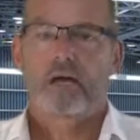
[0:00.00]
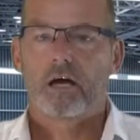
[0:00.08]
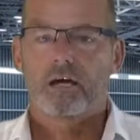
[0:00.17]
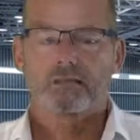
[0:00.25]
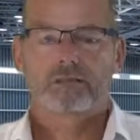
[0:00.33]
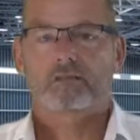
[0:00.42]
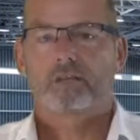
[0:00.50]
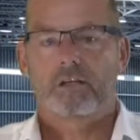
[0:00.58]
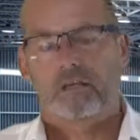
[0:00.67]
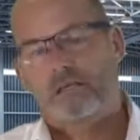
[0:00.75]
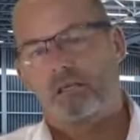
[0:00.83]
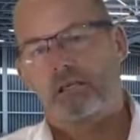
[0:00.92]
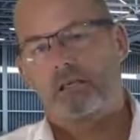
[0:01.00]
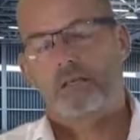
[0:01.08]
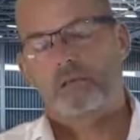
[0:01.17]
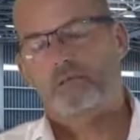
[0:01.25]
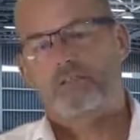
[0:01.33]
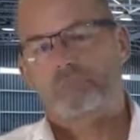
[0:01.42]

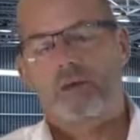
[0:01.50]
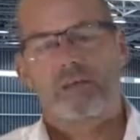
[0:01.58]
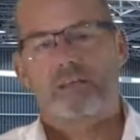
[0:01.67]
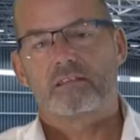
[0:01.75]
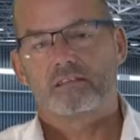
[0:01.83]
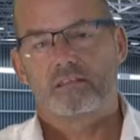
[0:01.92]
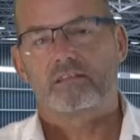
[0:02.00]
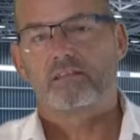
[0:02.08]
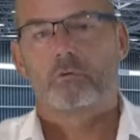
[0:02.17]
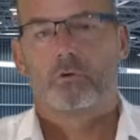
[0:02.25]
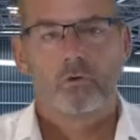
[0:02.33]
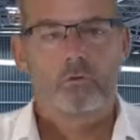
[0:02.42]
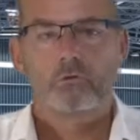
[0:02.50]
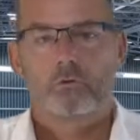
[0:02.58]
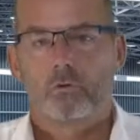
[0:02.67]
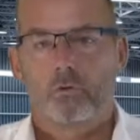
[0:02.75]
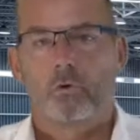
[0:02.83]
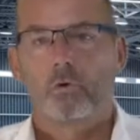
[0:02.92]
spares and so on
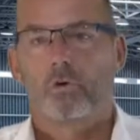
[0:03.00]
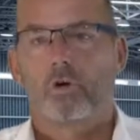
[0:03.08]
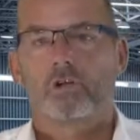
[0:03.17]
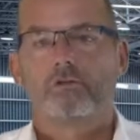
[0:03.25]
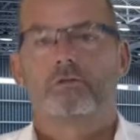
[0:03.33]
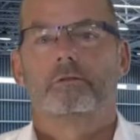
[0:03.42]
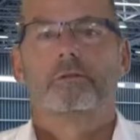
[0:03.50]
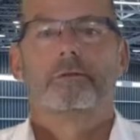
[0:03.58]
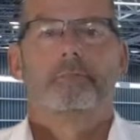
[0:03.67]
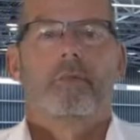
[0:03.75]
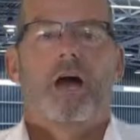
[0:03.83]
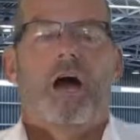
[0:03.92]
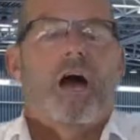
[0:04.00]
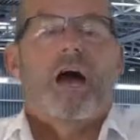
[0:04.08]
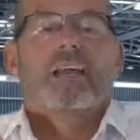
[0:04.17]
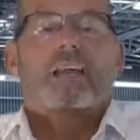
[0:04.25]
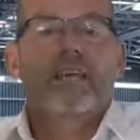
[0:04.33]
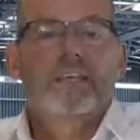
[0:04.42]
or not,
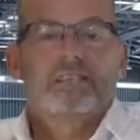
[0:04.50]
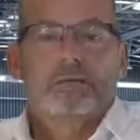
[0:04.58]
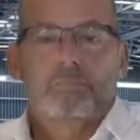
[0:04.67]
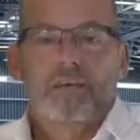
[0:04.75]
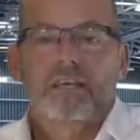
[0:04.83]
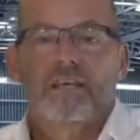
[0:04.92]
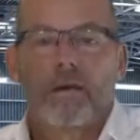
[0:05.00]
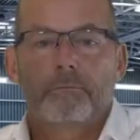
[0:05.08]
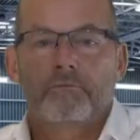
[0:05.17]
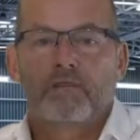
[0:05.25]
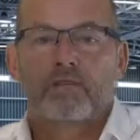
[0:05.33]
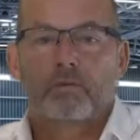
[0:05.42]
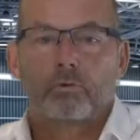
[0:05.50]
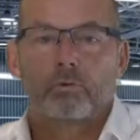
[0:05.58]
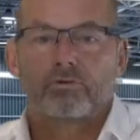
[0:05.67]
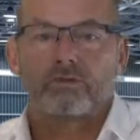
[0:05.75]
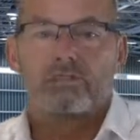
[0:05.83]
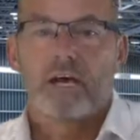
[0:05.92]
and is it being kept in a
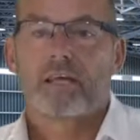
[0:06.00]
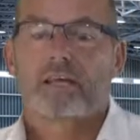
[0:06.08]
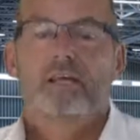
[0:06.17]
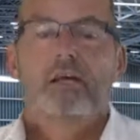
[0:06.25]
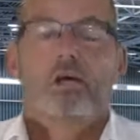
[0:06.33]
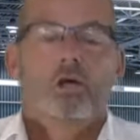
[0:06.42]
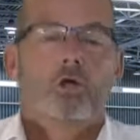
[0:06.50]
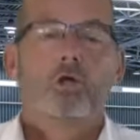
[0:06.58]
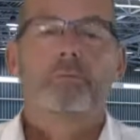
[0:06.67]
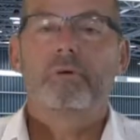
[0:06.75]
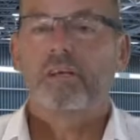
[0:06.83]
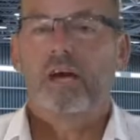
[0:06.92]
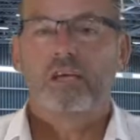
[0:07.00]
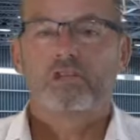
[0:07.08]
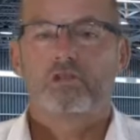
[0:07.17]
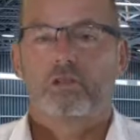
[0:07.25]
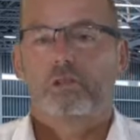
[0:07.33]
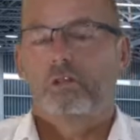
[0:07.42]
good state?
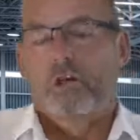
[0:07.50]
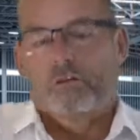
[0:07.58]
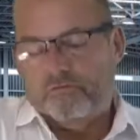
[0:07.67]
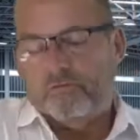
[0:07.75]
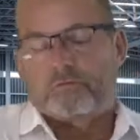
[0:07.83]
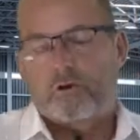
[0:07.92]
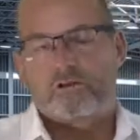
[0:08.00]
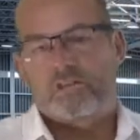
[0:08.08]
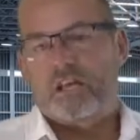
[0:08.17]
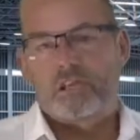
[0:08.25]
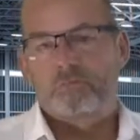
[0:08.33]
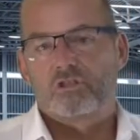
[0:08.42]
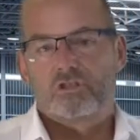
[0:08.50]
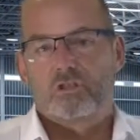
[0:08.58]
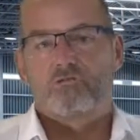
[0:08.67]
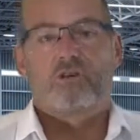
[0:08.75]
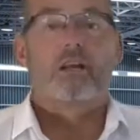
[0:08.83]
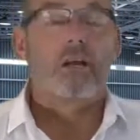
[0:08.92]
Lubrication for rotating
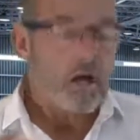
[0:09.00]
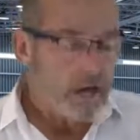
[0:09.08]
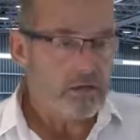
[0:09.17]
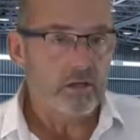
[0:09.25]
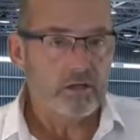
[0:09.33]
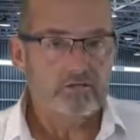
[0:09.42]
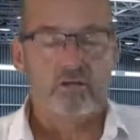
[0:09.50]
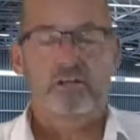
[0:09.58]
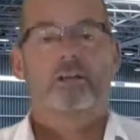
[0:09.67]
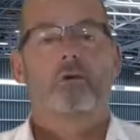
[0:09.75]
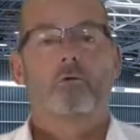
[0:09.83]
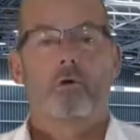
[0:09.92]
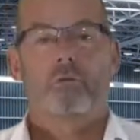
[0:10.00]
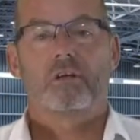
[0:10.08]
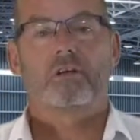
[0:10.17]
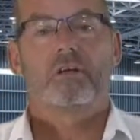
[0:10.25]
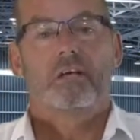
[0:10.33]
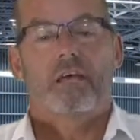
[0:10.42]
machinery and hydraulic equipment
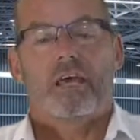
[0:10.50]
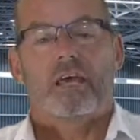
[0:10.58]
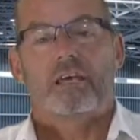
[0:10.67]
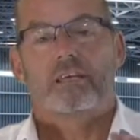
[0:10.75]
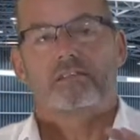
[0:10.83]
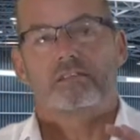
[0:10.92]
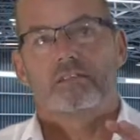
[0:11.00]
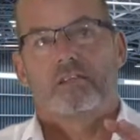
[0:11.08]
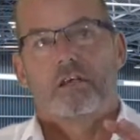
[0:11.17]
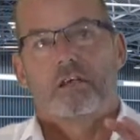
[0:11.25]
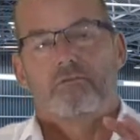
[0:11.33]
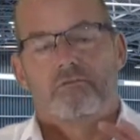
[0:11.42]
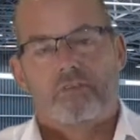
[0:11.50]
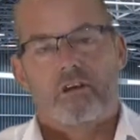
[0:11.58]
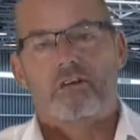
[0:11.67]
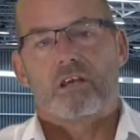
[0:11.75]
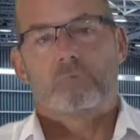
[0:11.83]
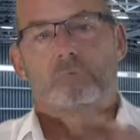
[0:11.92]
is
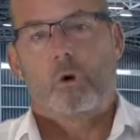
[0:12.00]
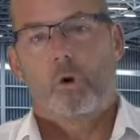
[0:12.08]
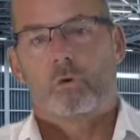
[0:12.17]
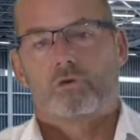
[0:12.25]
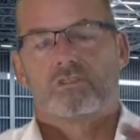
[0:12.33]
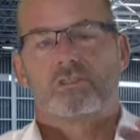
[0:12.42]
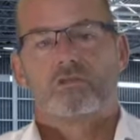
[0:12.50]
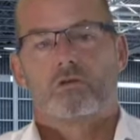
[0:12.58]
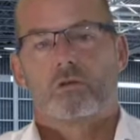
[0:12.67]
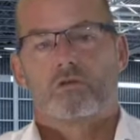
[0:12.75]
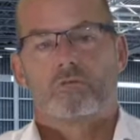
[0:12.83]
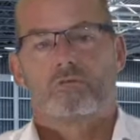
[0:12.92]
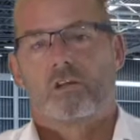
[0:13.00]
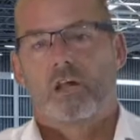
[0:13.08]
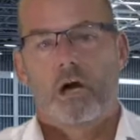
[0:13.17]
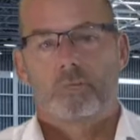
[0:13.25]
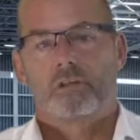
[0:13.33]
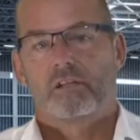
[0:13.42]
very important in terms of
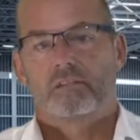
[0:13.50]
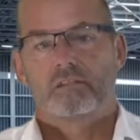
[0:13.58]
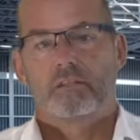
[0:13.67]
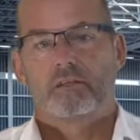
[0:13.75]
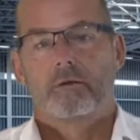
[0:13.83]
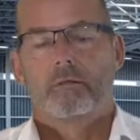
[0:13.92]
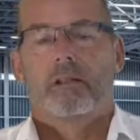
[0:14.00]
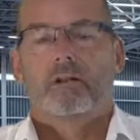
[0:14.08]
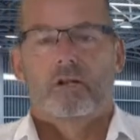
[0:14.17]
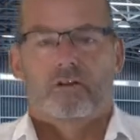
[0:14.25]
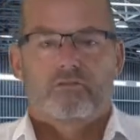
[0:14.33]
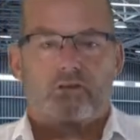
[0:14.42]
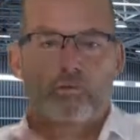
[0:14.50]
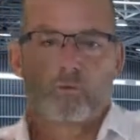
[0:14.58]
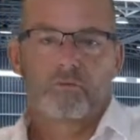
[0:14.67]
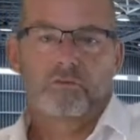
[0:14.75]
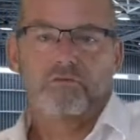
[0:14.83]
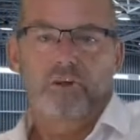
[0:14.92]
reliability. A lot of
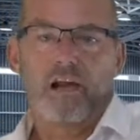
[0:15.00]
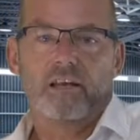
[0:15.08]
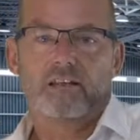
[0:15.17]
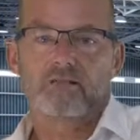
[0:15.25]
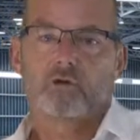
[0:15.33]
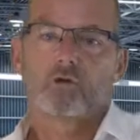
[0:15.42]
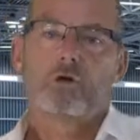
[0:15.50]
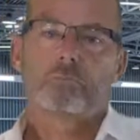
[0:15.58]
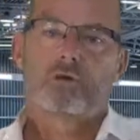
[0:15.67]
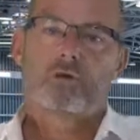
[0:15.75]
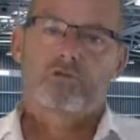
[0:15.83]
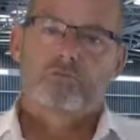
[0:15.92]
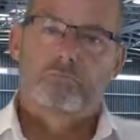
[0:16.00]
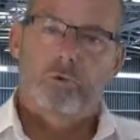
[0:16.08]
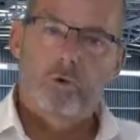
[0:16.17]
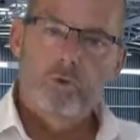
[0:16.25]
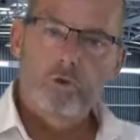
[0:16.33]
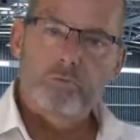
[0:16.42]
equipment failures occur because of
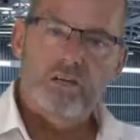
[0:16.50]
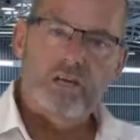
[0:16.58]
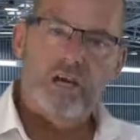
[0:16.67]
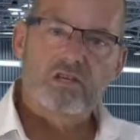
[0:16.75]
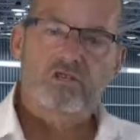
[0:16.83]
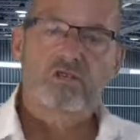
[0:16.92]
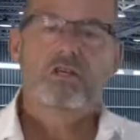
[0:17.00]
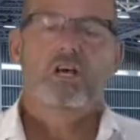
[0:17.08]
poor lubrication.